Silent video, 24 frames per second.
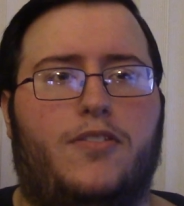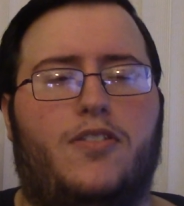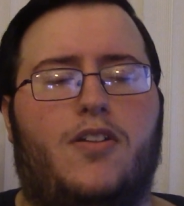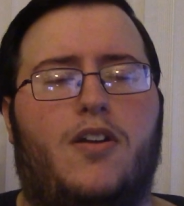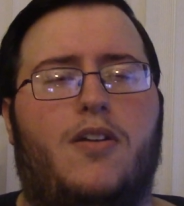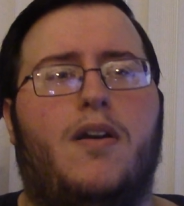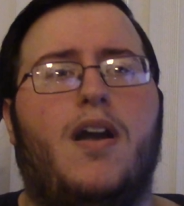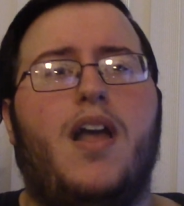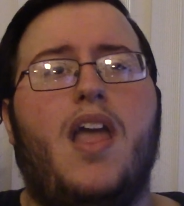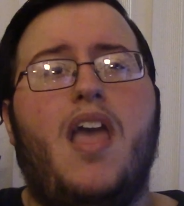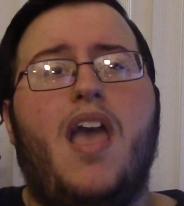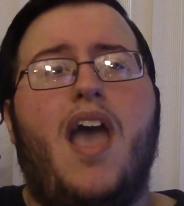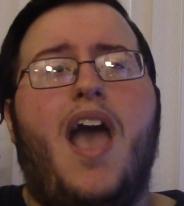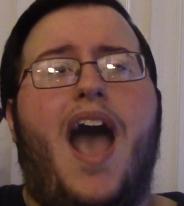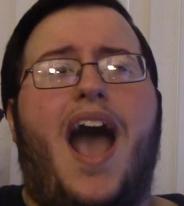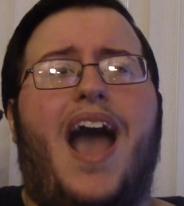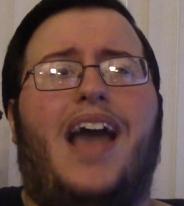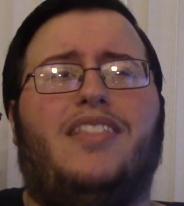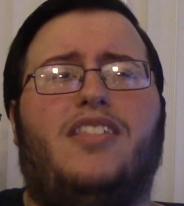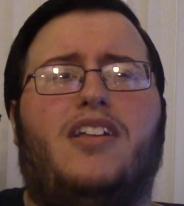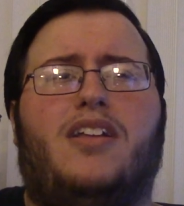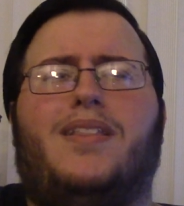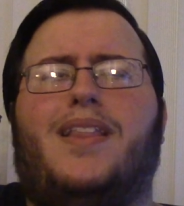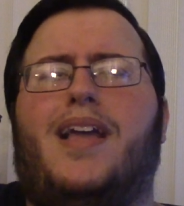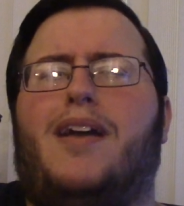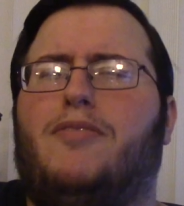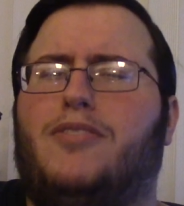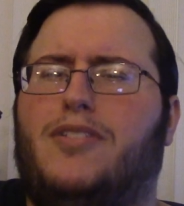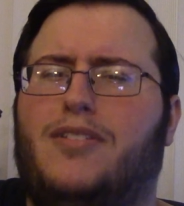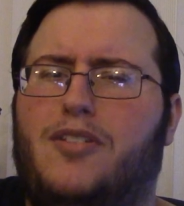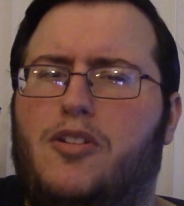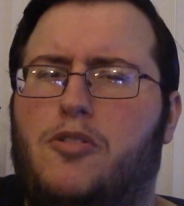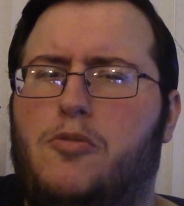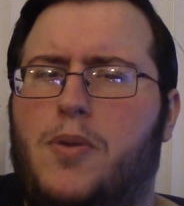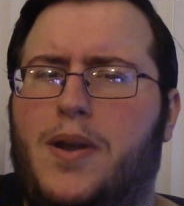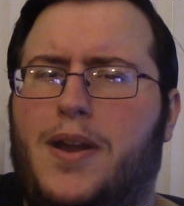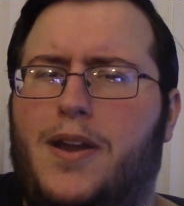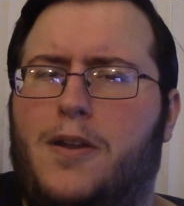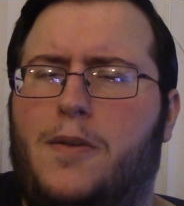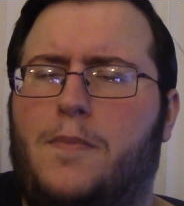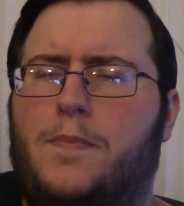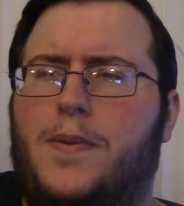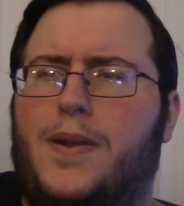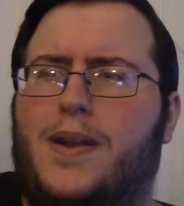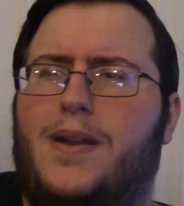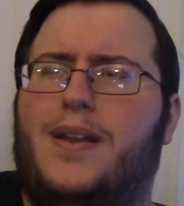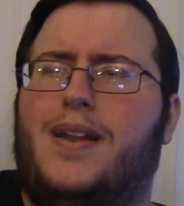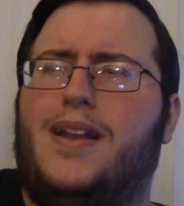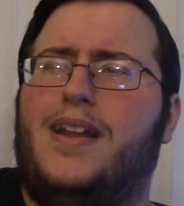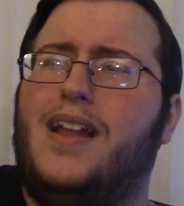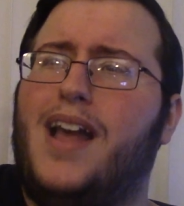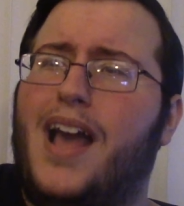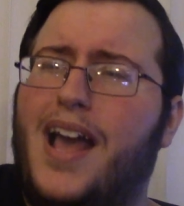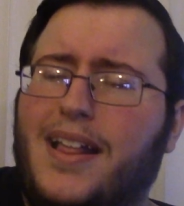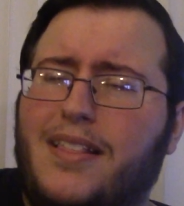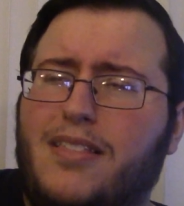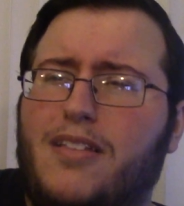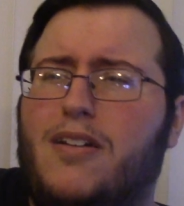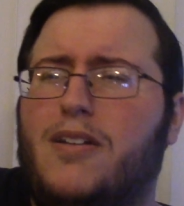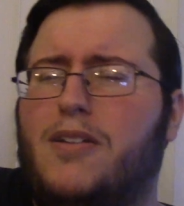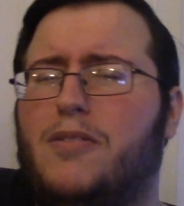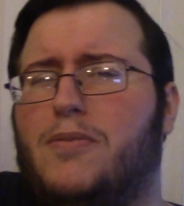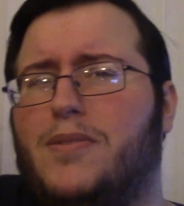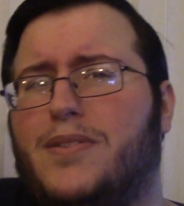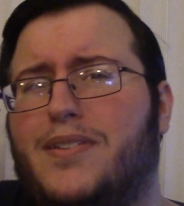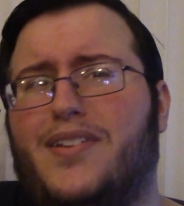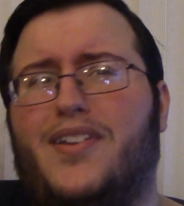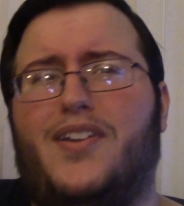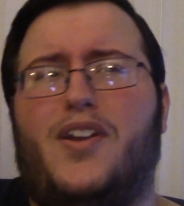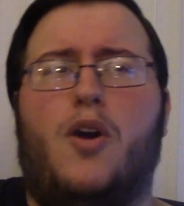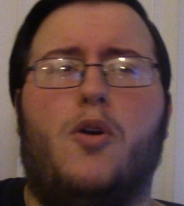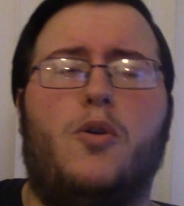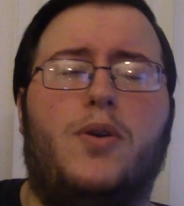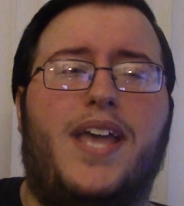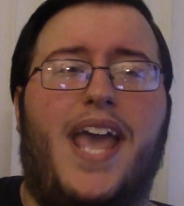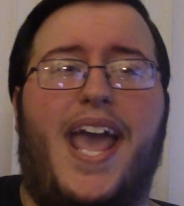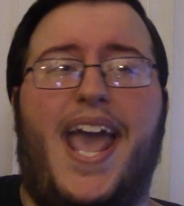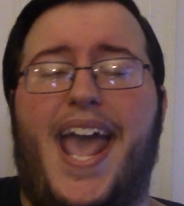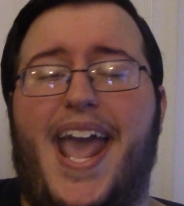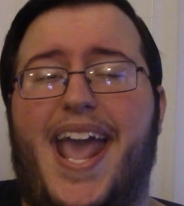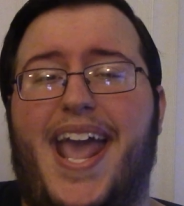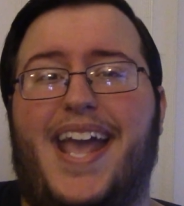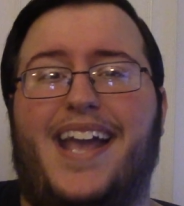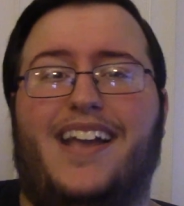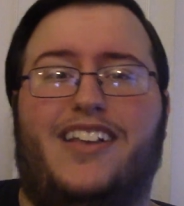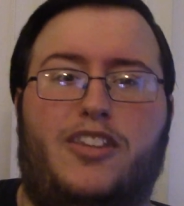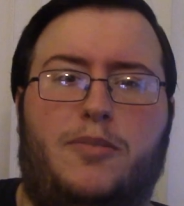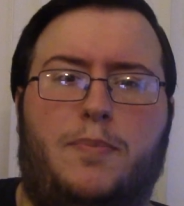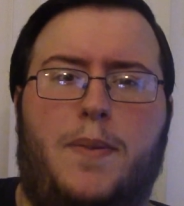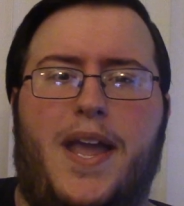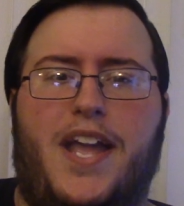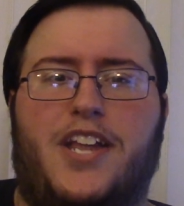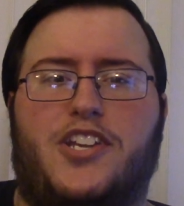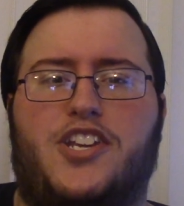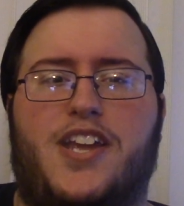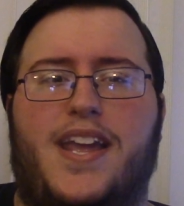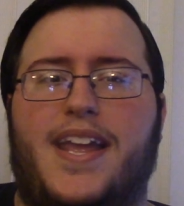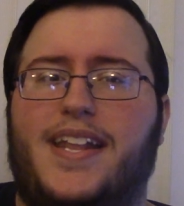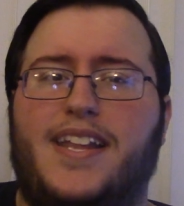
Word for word: So I thought that was a little weird, but I thought it was an okay expansion.